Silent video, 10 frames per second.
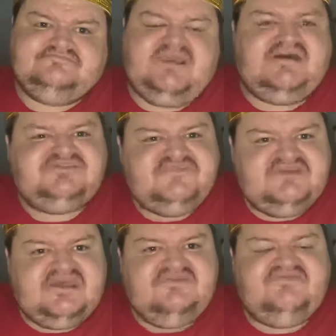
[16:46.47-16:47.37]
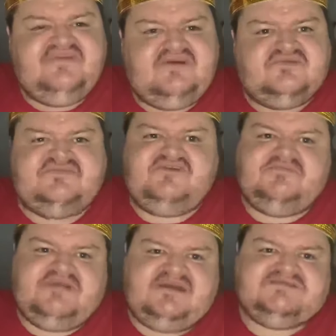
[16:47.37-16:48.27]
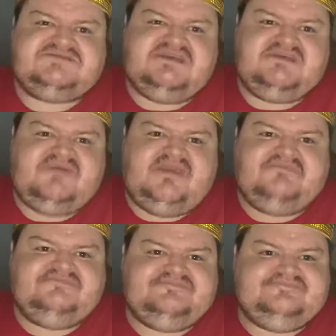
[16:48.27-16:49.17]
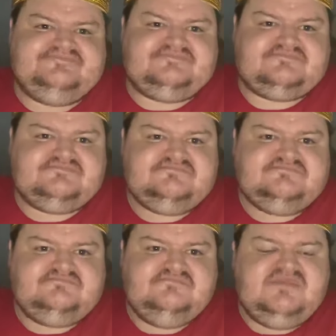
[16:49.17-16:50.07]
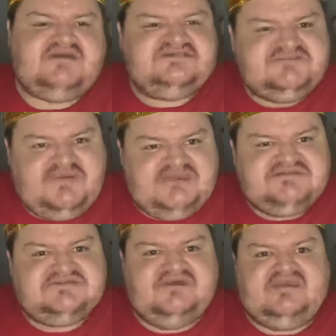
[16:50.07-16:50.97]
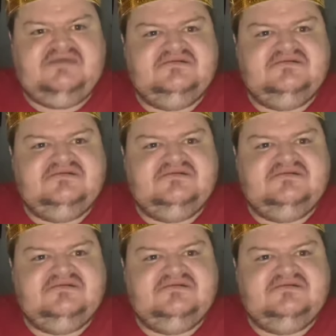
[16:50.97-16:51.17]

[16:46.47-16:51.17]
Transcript: How do you think they feel they've not been able to see me and speak to me?